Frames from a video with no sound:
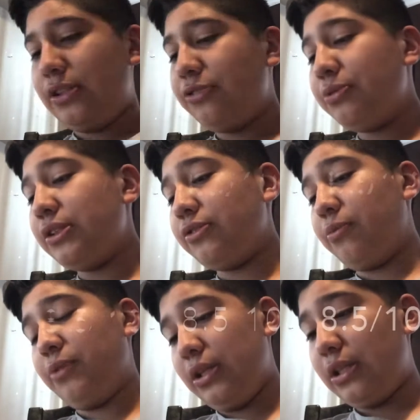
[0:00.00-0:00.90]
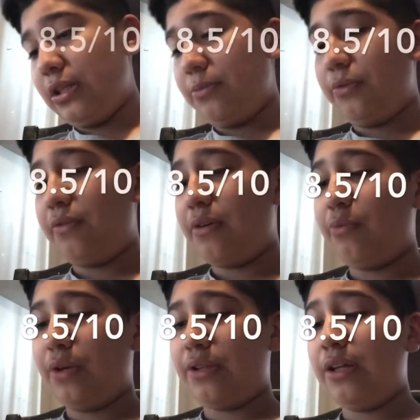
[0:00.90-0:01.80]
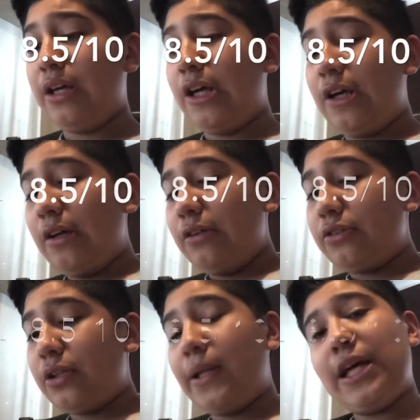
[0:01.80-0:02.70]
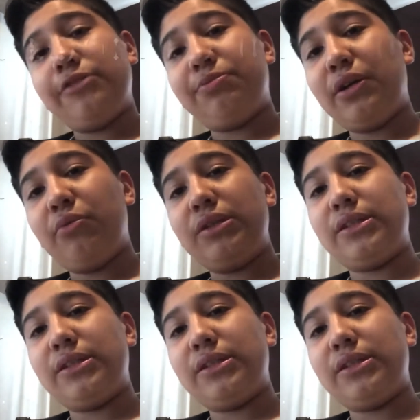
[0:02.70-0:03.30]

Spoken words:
one is a really good movie. With the last part with